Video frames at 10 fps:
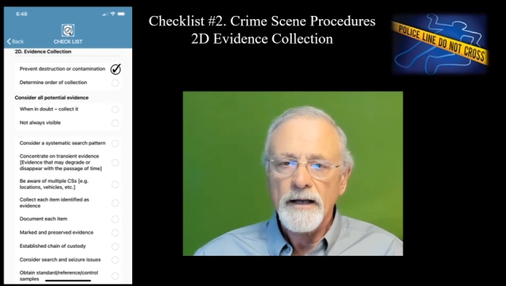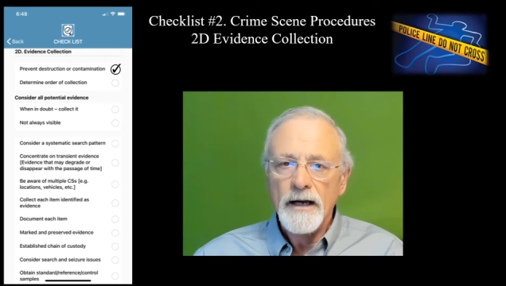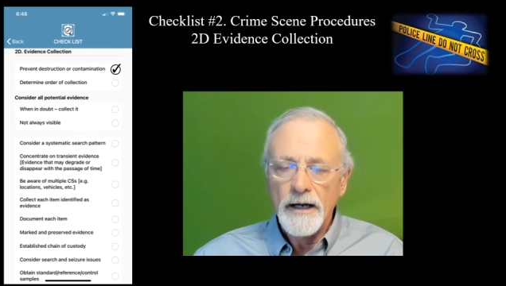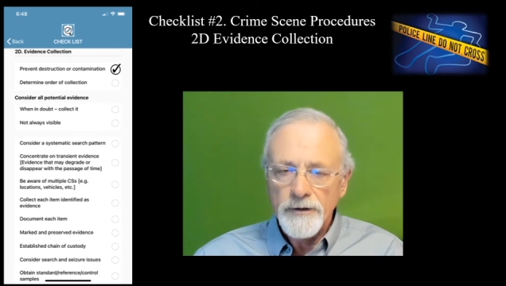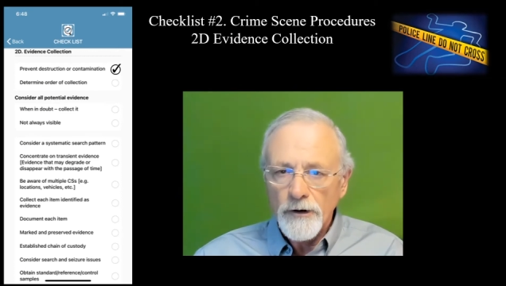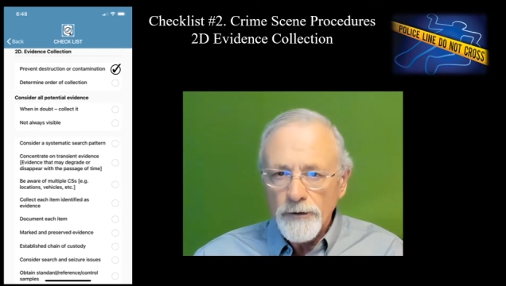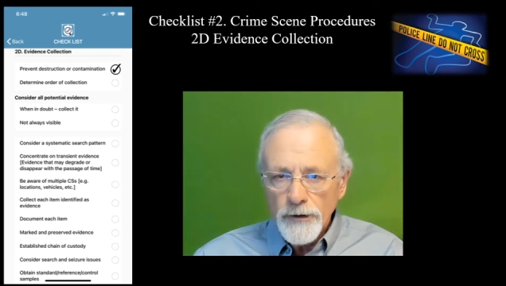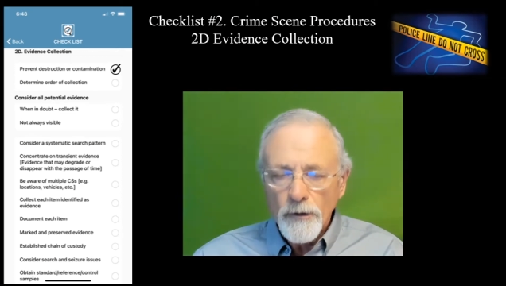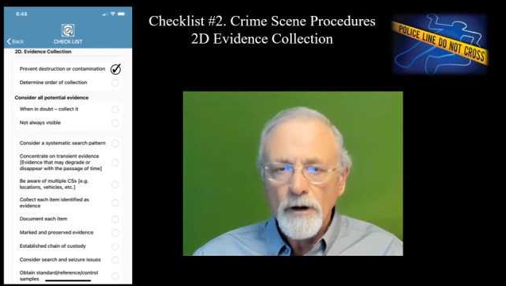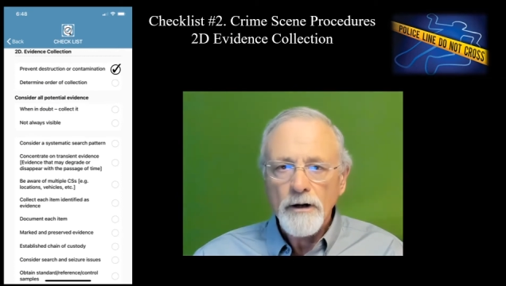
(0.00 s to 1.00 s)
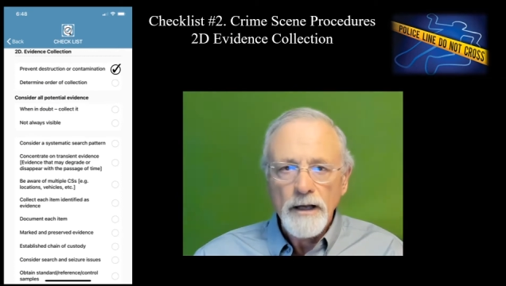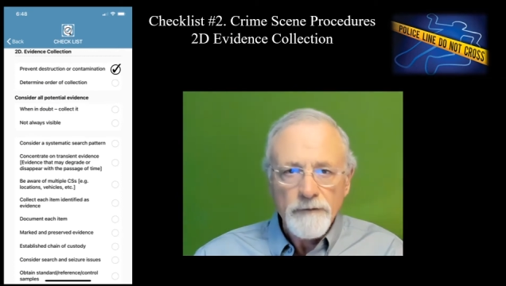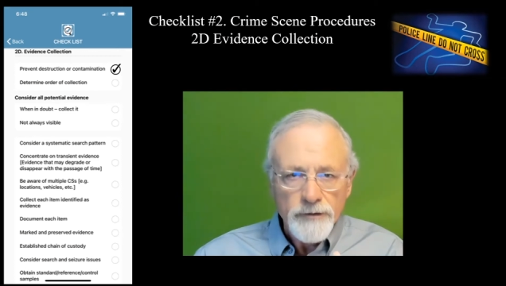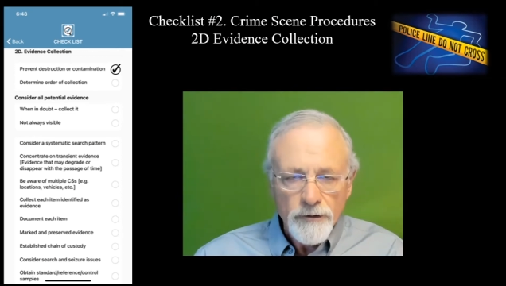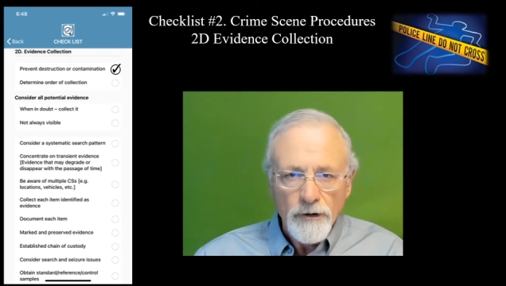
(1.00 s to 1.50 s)
I know you all
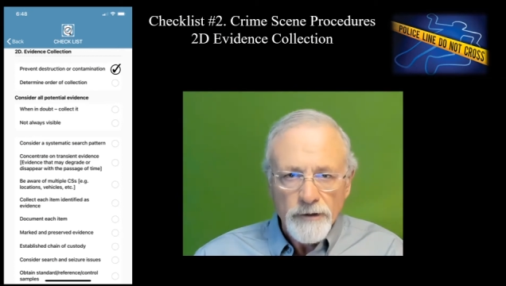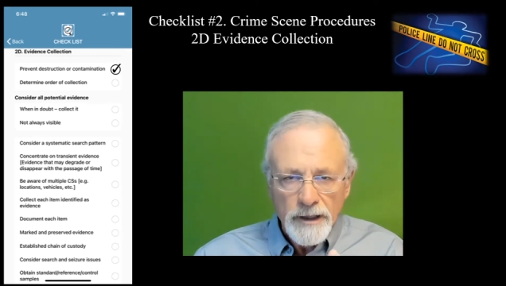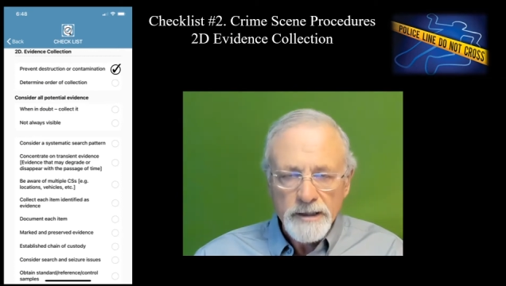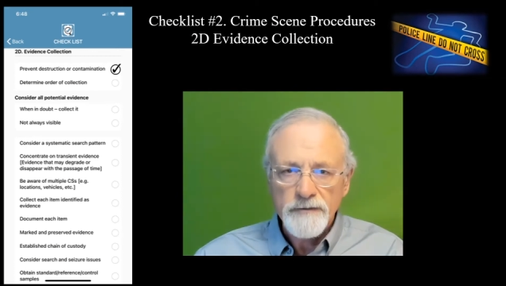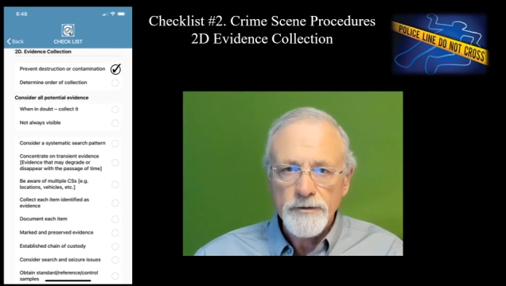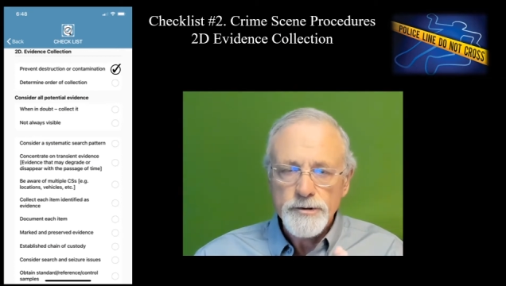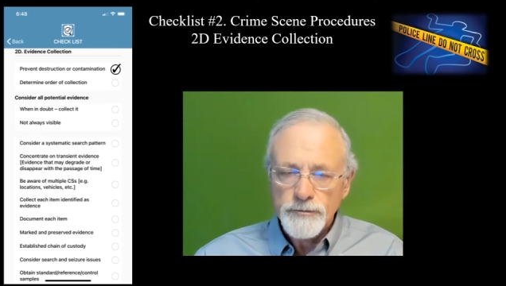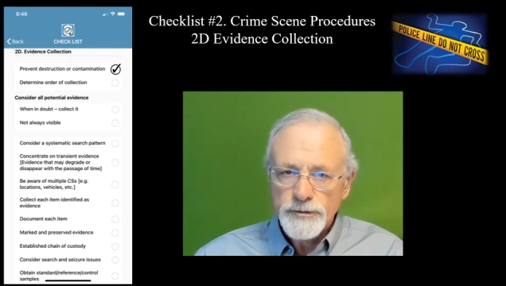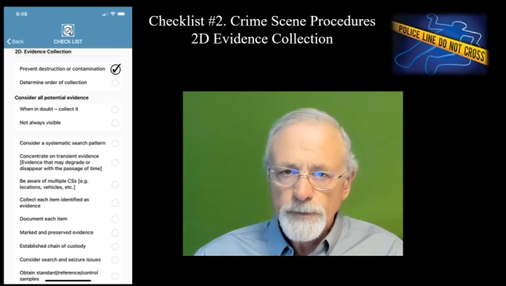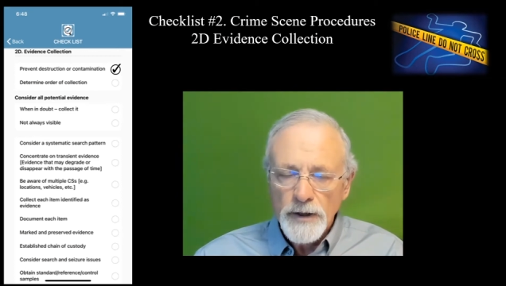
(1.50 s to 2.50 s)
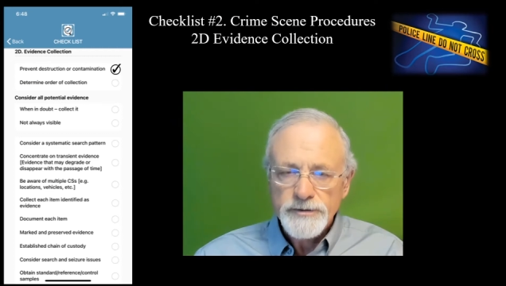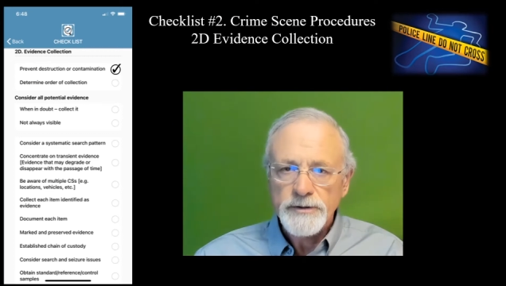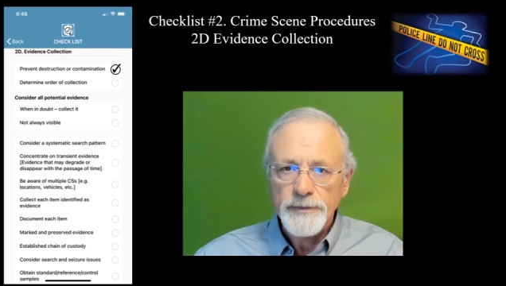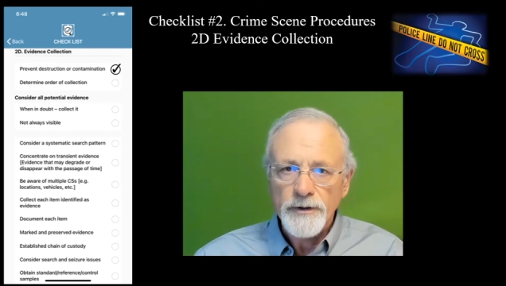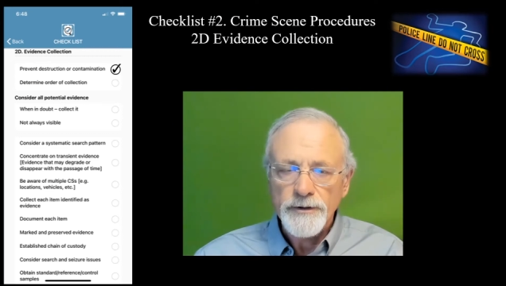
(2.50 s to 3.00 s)
have your own individual
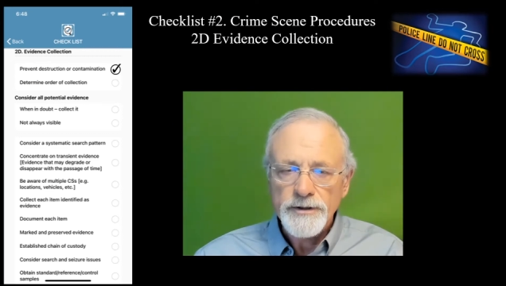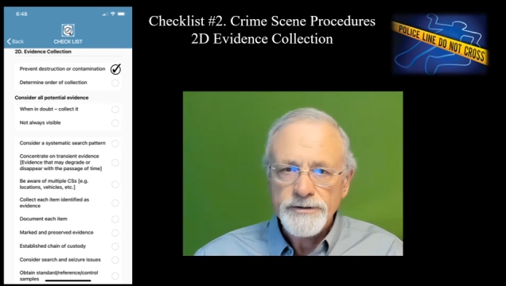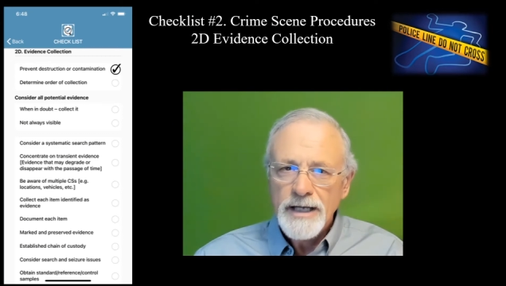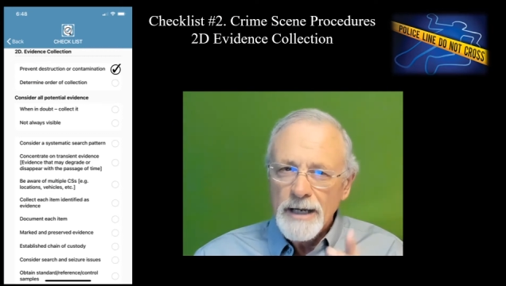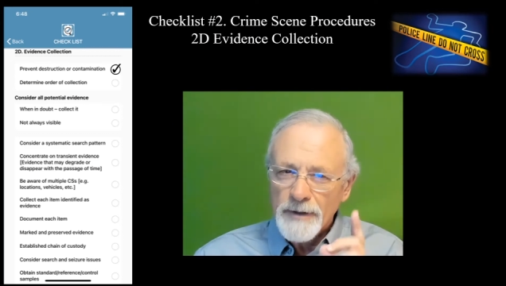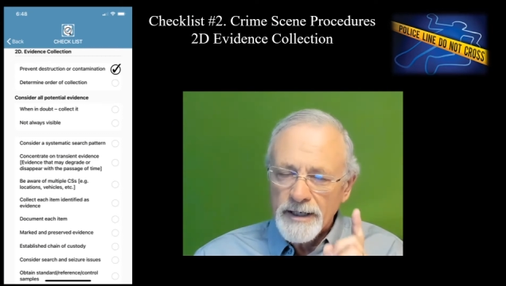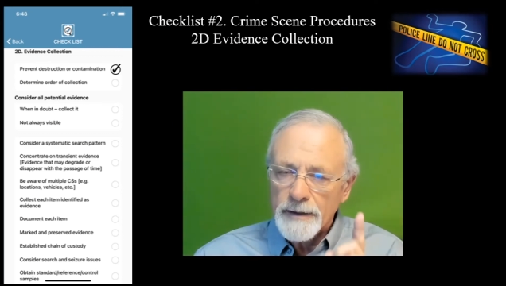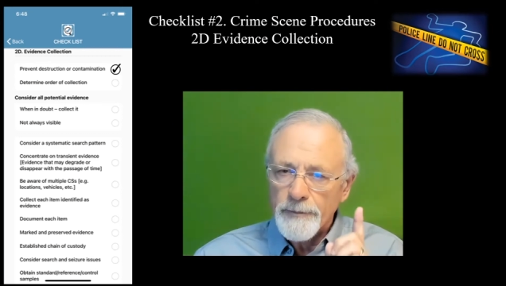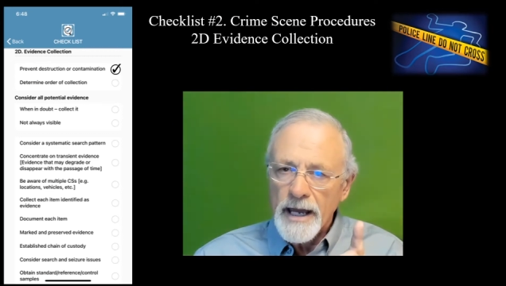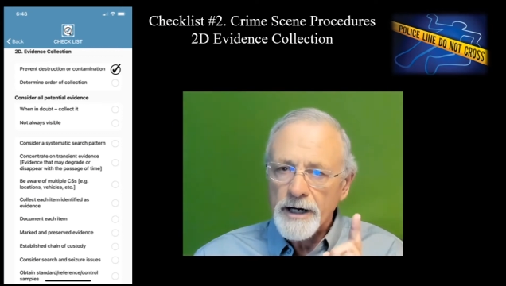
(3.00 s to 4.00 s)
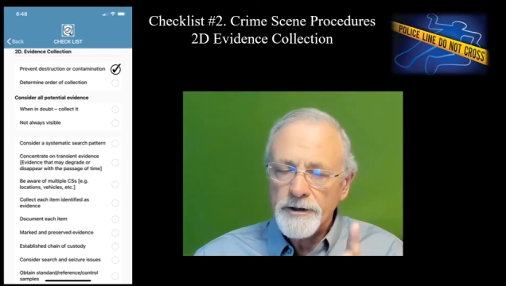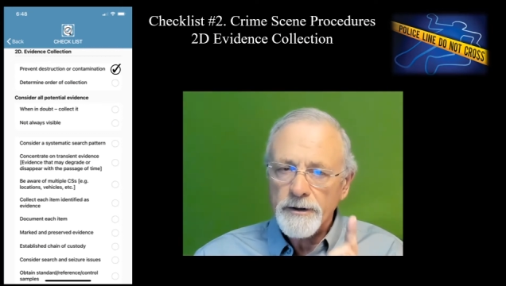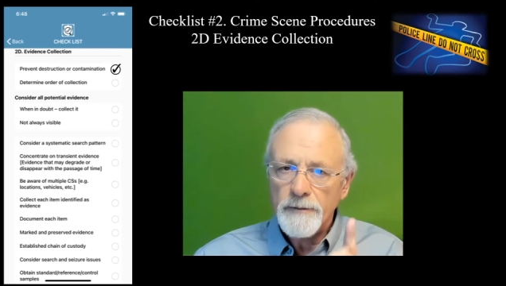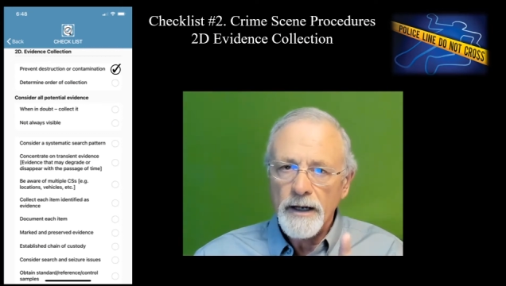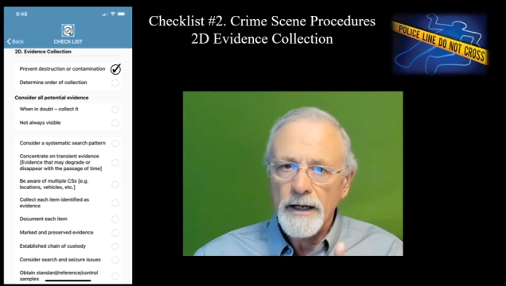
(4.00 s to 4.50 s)
responsibilities, but in the back of
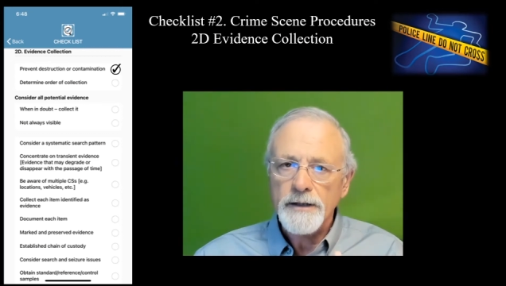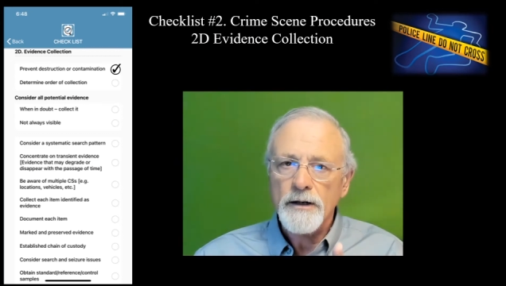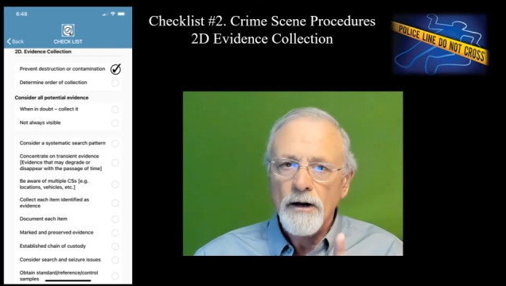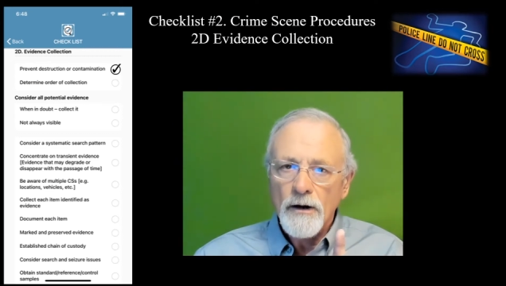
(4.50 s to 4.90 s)
your mind,